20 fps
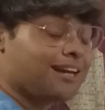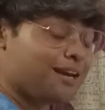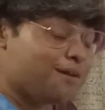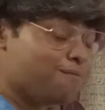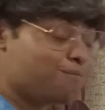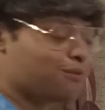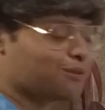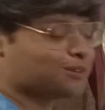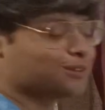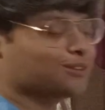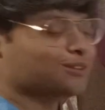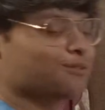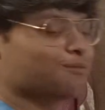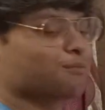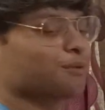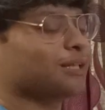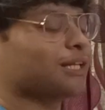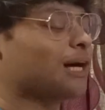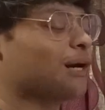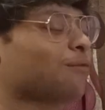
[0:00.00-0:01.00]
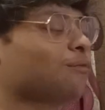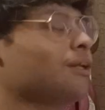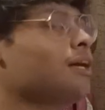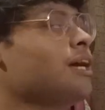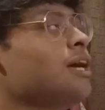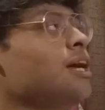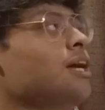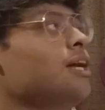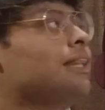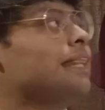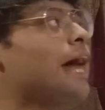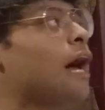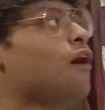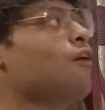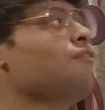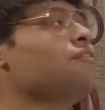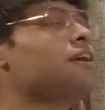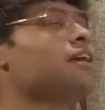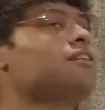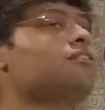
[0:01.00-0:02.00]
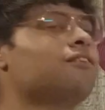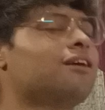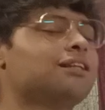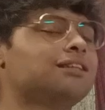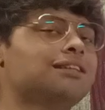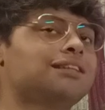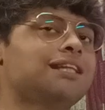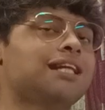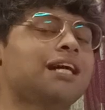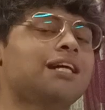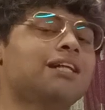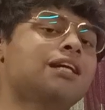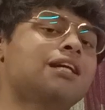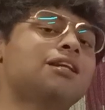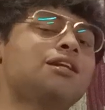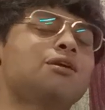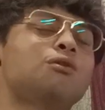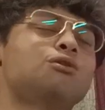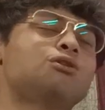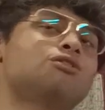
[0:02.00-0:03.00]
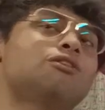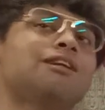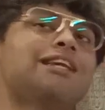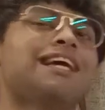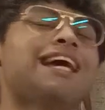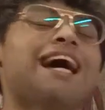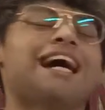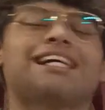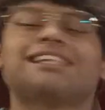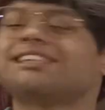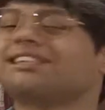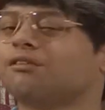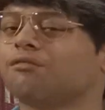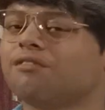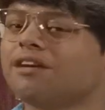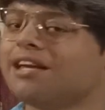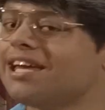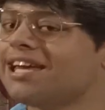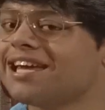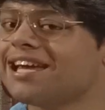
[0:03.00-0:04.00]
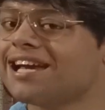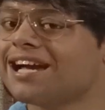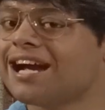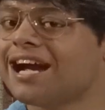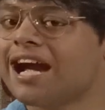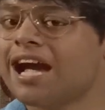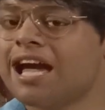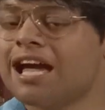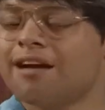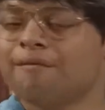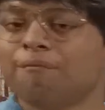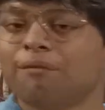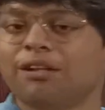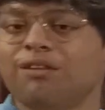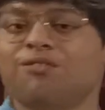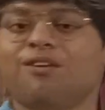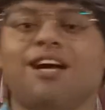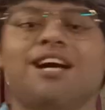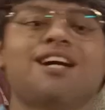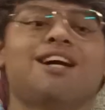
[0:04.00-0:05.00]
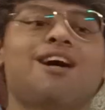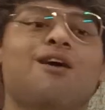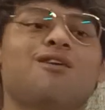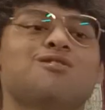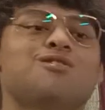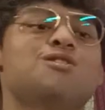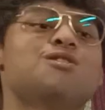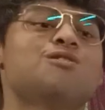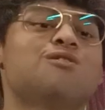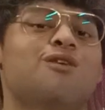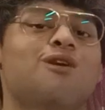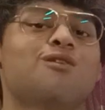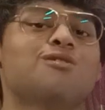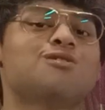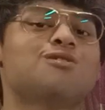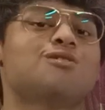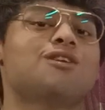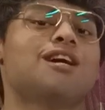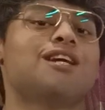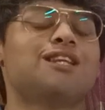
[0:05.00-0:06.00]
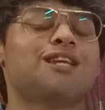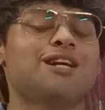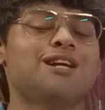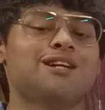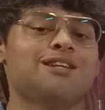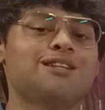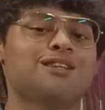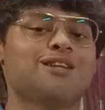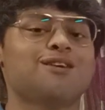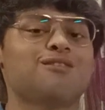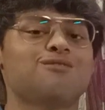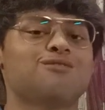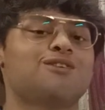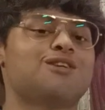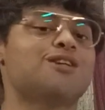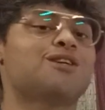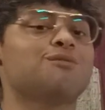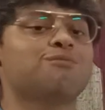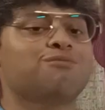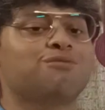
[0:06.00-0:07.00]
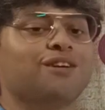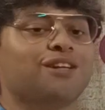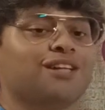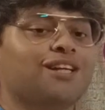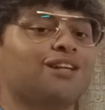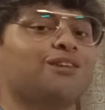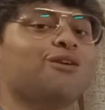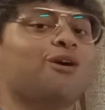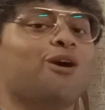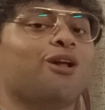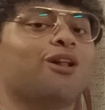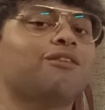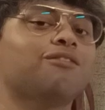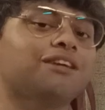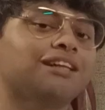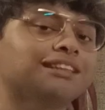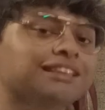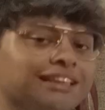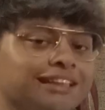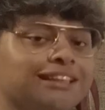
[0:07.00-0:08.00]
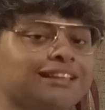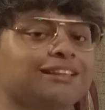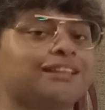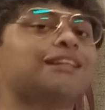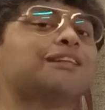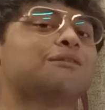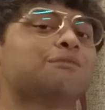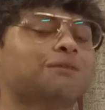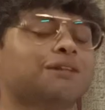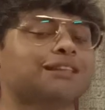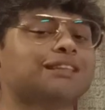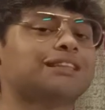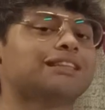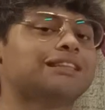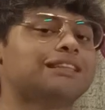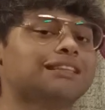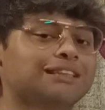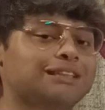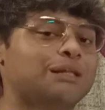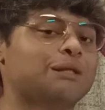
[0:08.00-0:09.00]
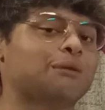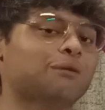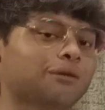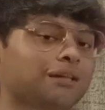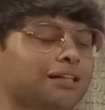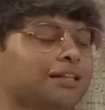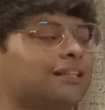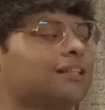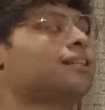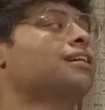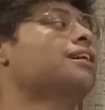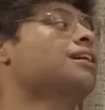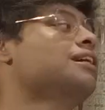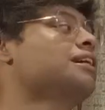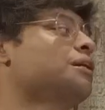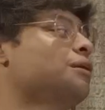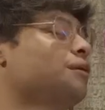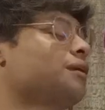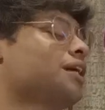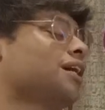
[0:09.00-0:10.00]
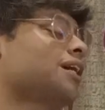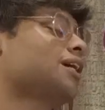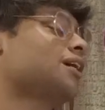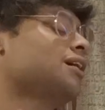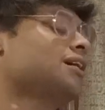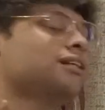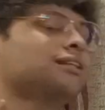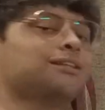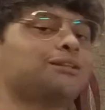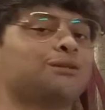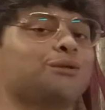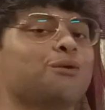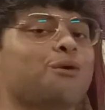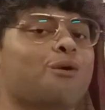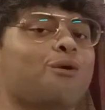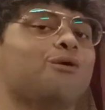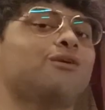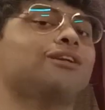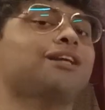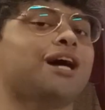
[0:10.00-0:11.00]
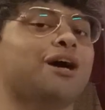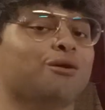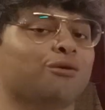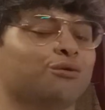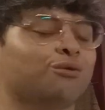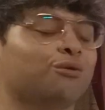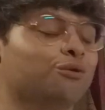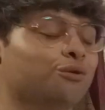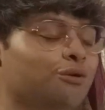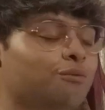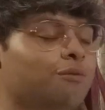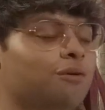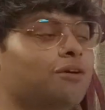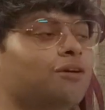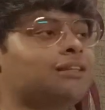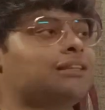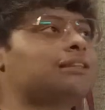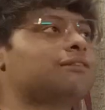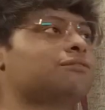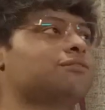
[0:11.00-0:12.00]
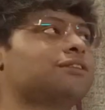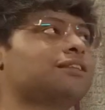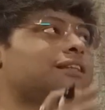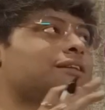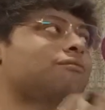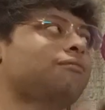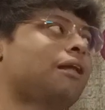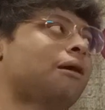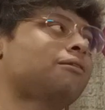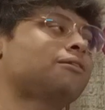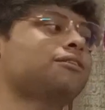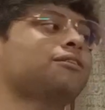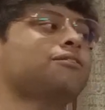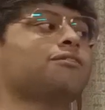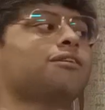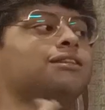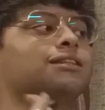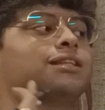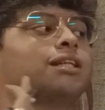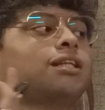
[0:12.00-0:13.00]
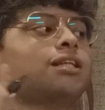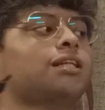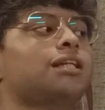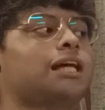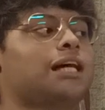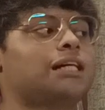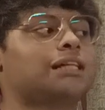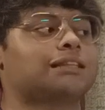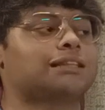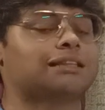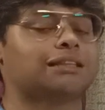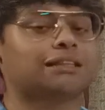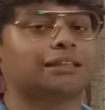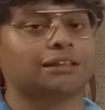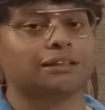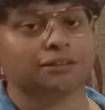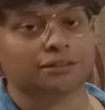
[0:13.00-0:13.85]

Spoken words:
the impersonal pronoun. Now we translate it usually as we. But we are conjugating the verb with it always in third person singular. Okay. So on a entendu. Because sometimes we translate it as